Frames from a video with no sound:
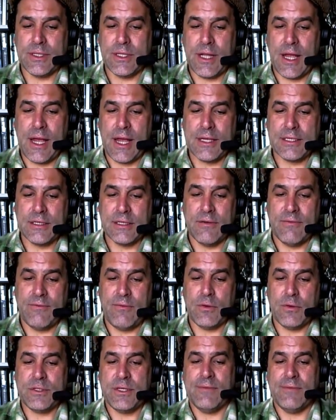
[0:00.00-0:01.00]
And then as
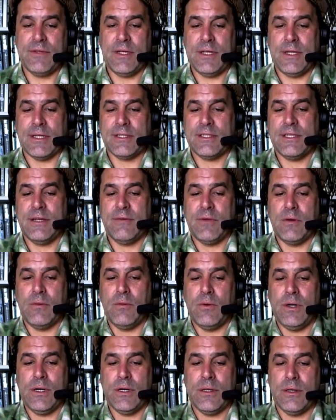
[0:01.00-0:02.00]
of
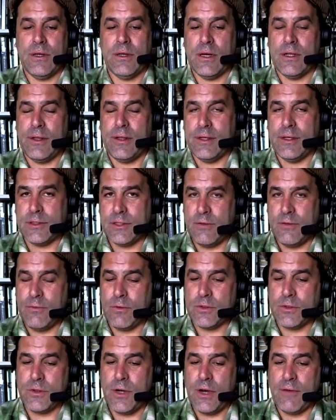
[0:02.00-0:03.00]
417.71, the latest
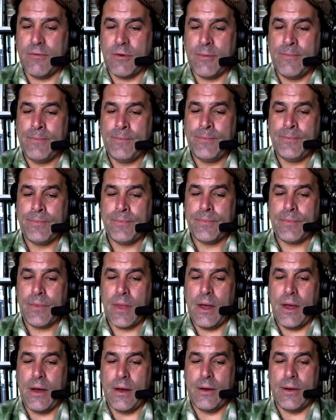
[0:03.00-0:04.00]
GeForce driver,
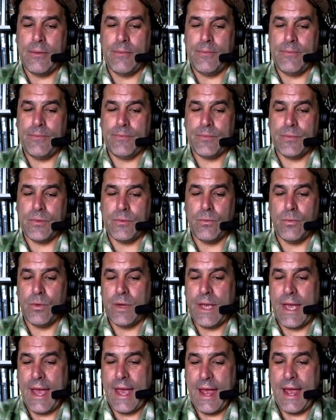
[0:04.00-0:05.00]

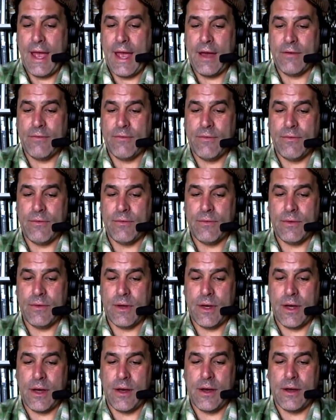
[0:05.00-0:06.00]
we have
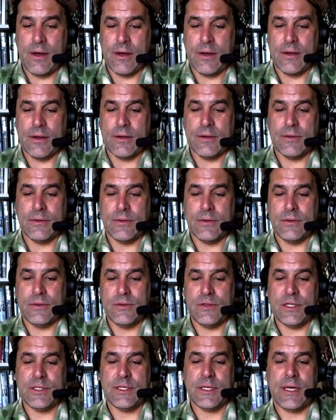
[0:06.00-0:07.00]

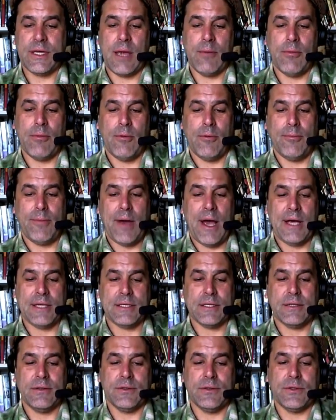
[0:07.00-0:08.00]
G-Sync capable
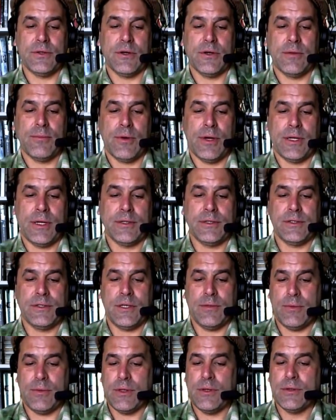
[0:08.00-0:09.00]
Pascal and Turing braids
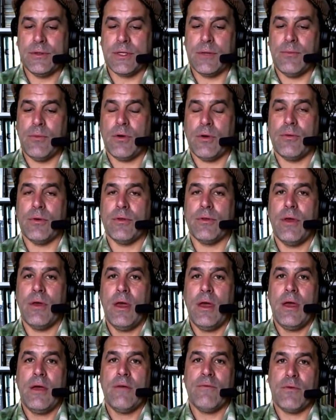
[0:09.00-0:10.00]
GPUs can work with
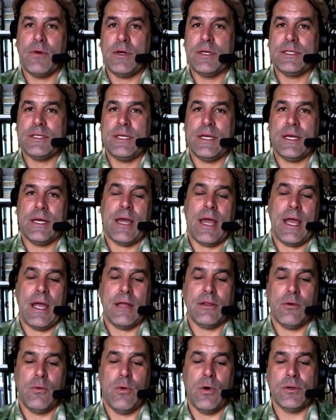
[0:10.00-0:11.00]
FreeSync
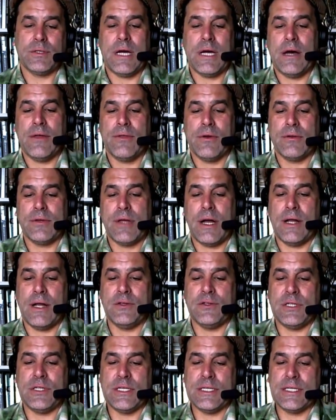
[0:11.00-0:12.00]
and, quote, other
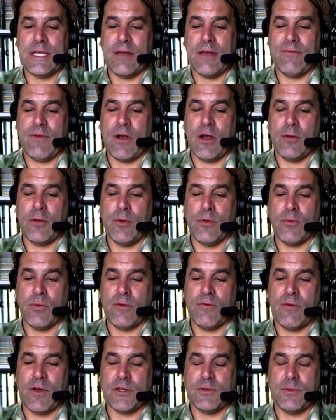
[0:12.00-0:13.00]
non-G-Sync variable
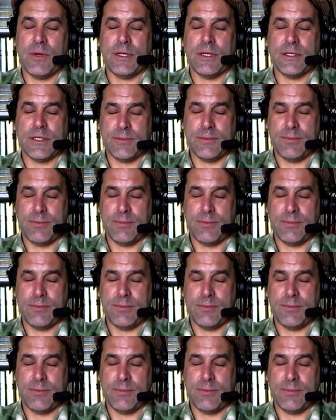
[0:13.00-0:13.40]
refresh rate